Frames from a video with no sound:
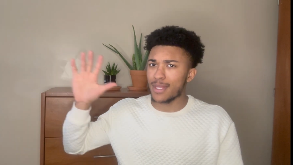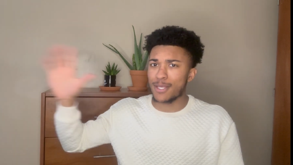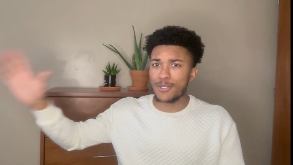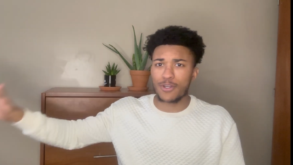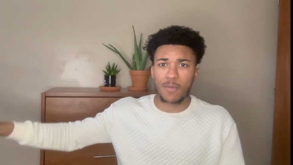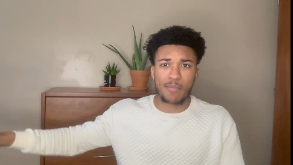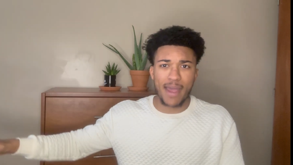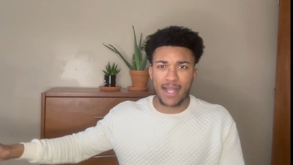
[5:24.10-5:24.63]
you
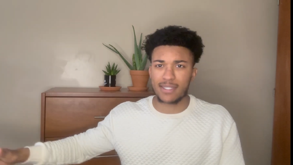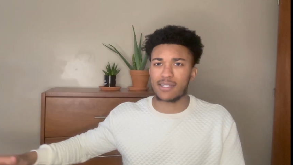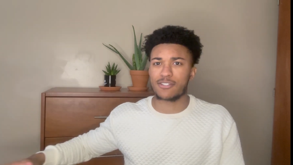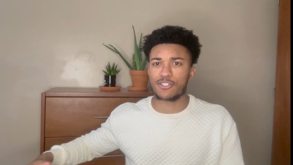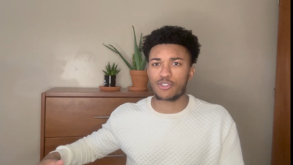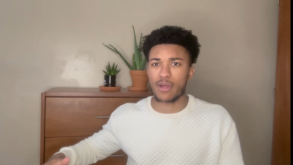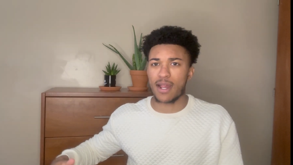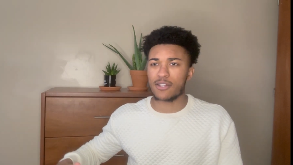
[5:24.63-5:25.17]
can backtest a
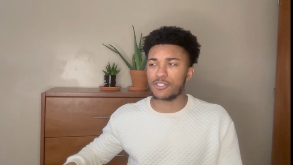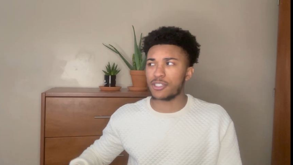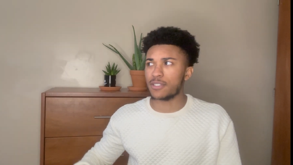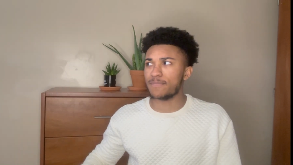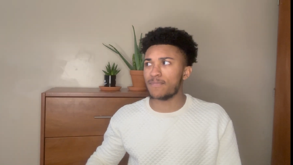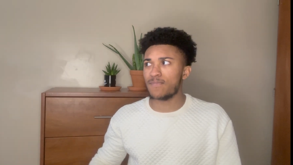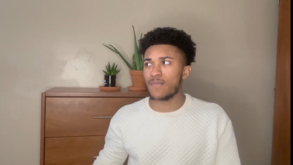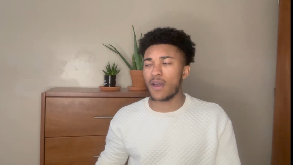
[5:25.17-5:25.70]

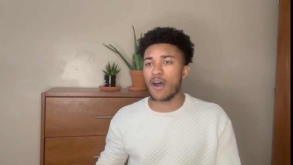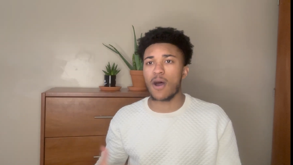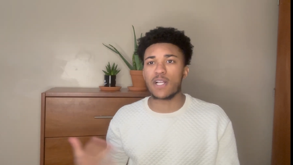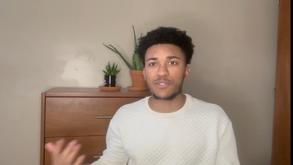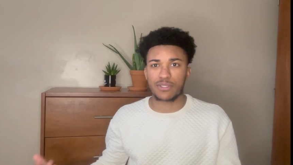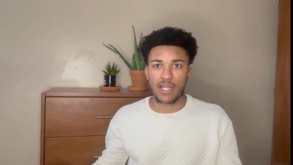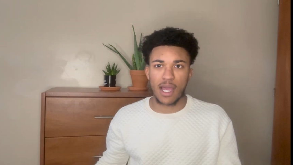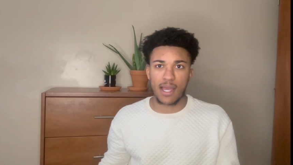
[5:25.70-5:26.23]
strategy
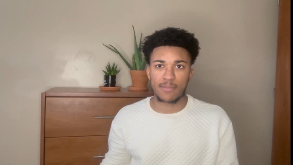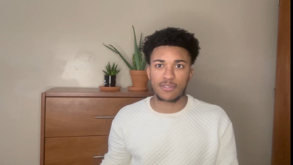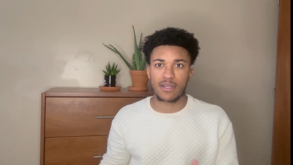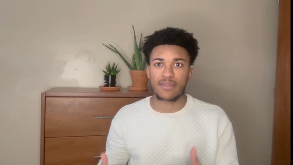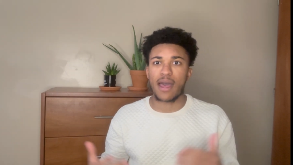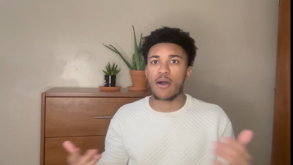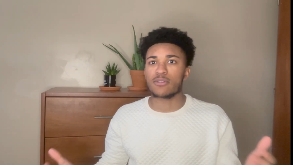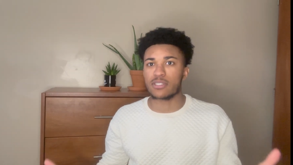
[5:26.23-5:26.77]
100 times,
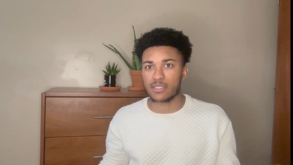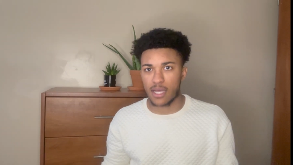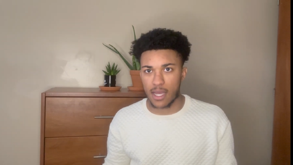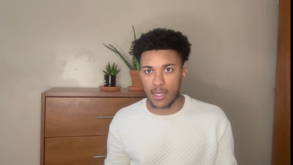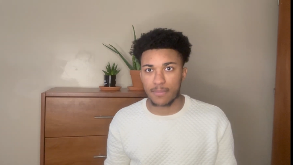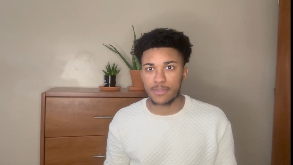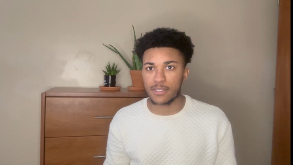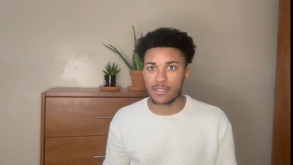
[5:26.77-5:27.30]
1,000
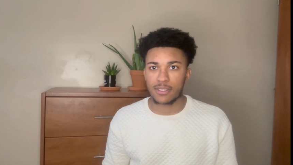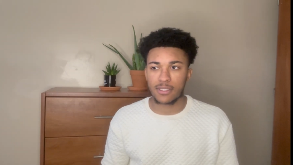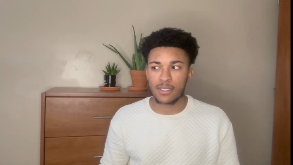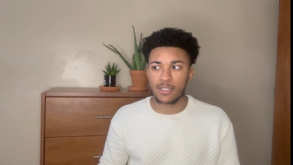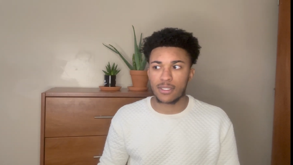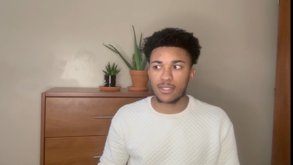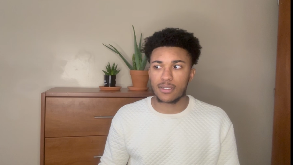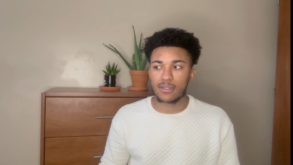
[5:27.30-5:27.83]
times,
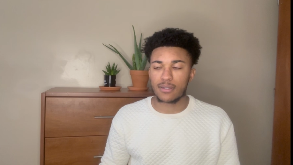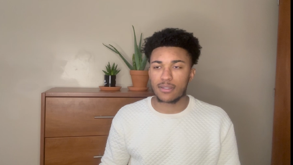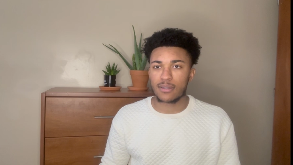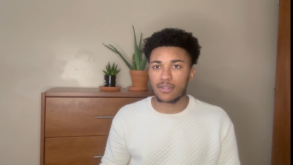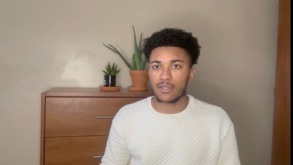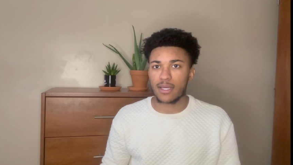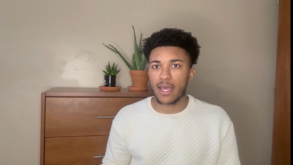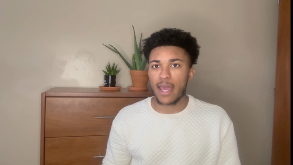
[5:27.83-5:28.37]

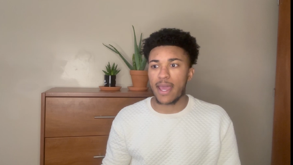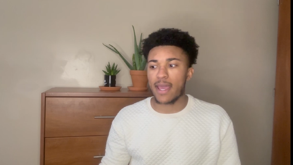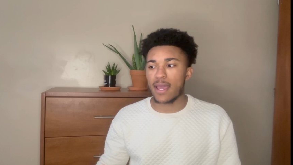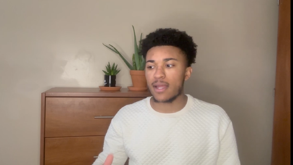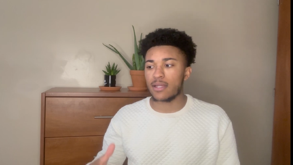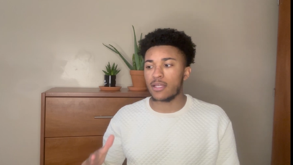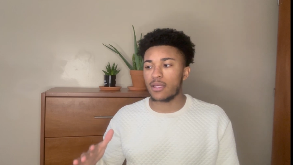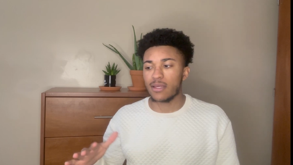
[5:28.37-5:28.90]

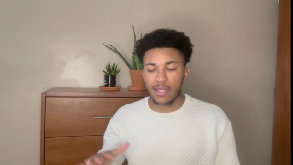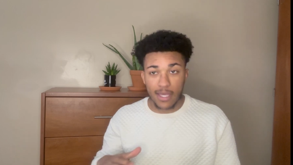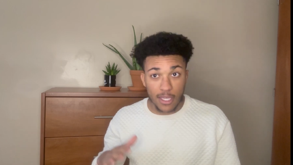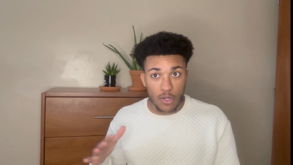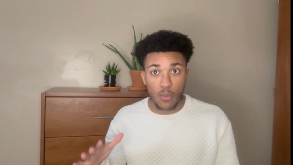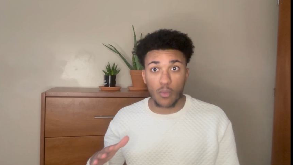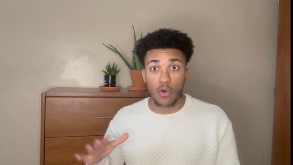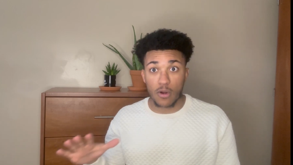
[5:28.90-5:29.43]
and it
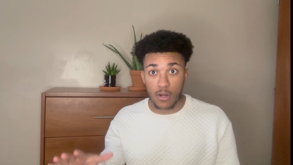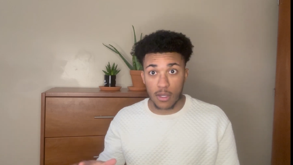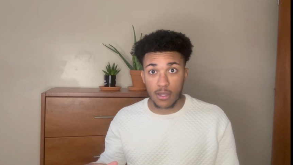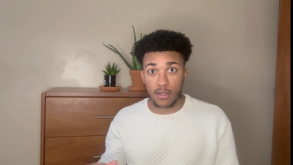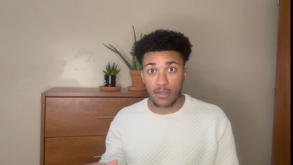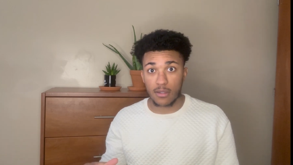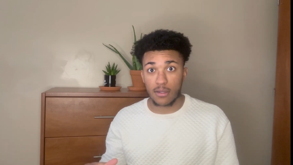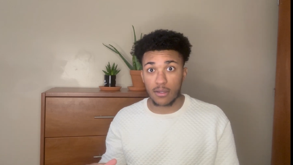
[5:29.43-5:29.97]
can
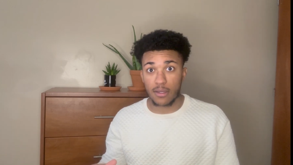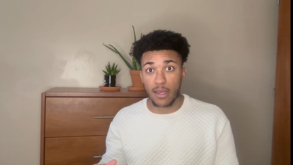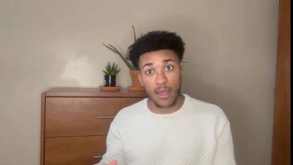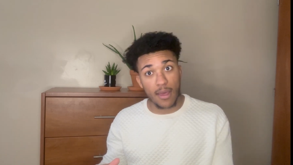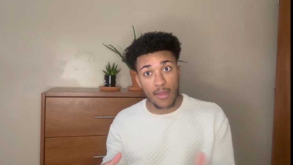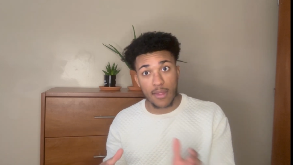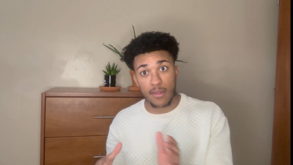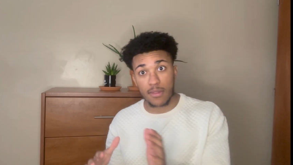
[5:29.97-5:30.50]
work
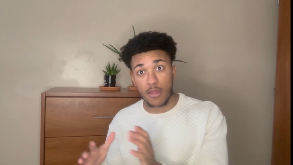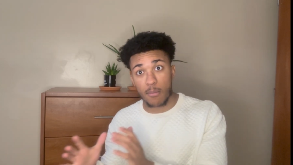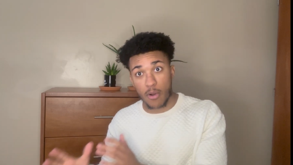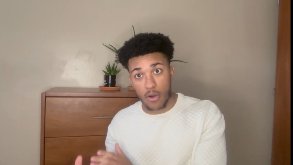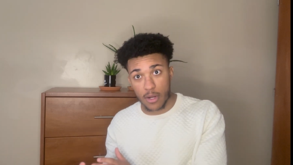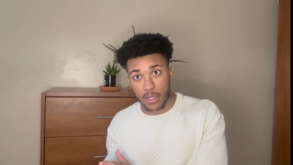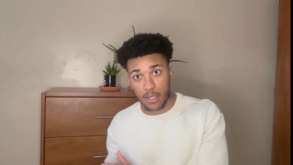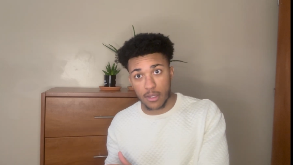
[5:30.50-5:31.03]
in the
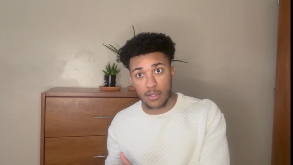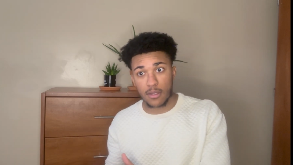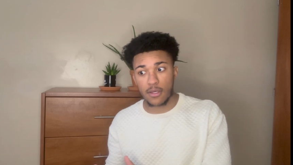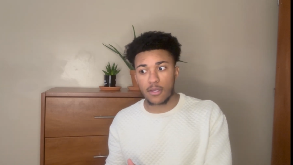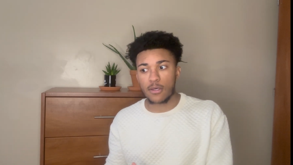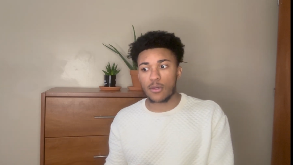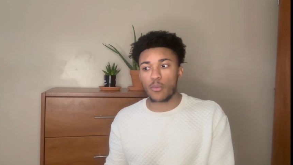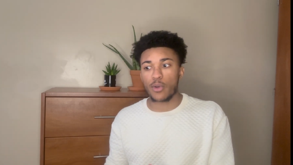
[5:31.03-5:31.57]
market
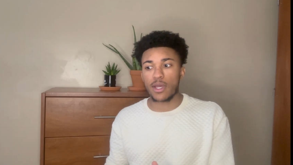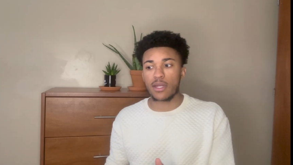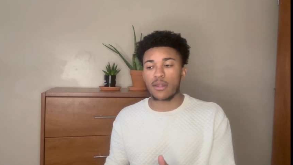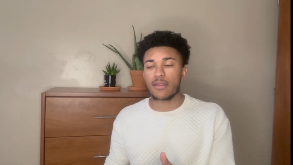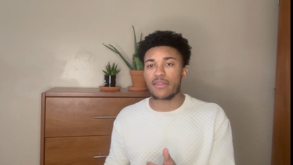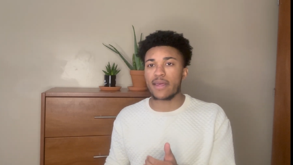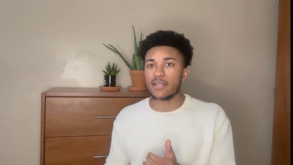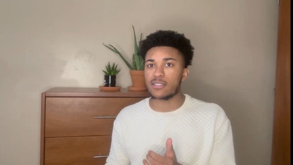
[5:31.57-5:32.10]
when
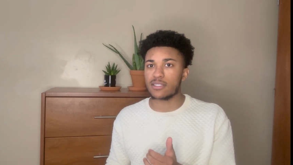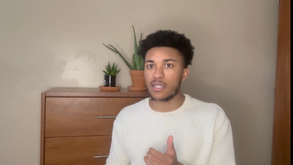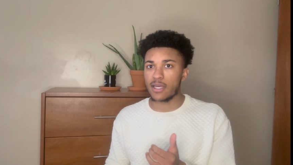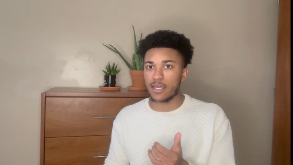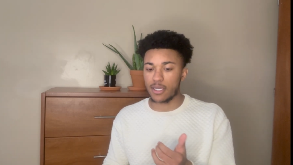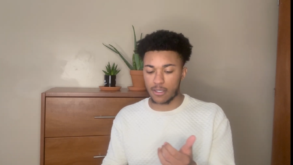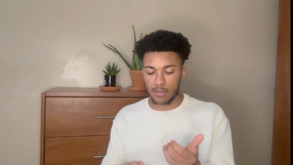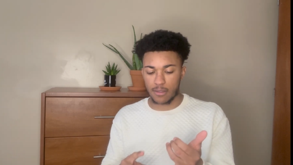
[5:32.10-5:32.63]
things
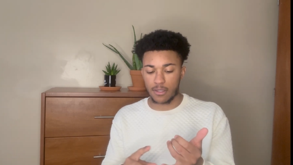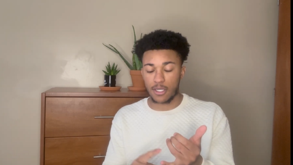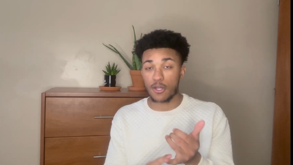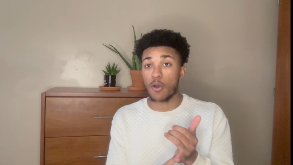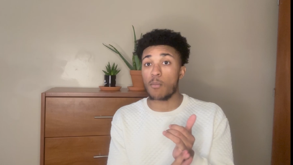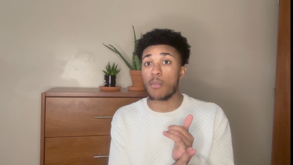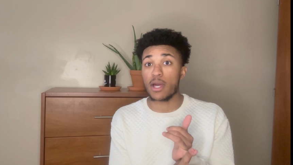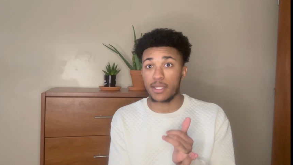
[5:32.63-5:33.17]
like,
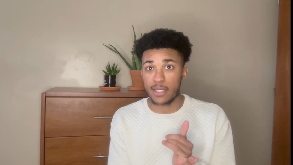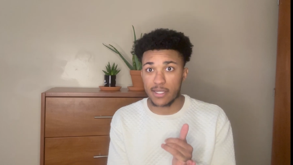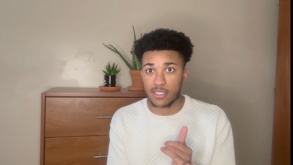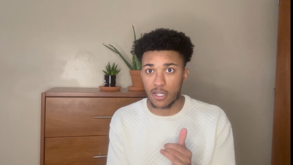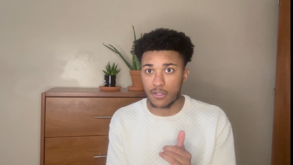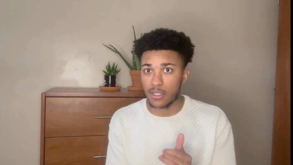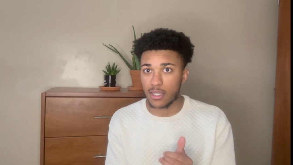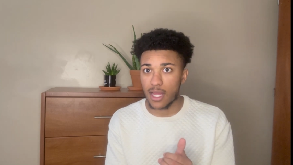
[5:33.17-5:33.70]
money isn't
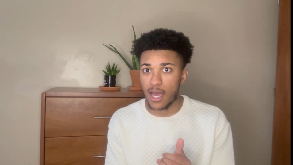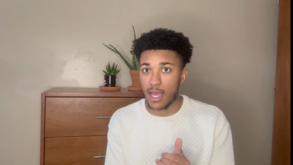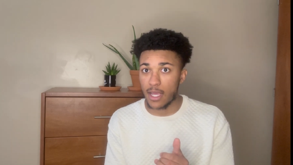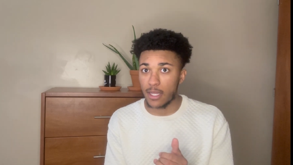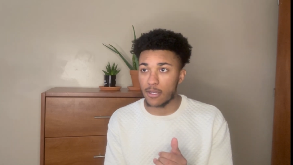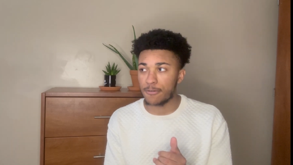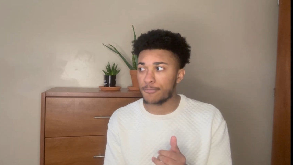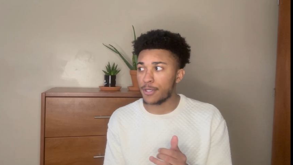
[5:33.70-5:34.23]
on the line.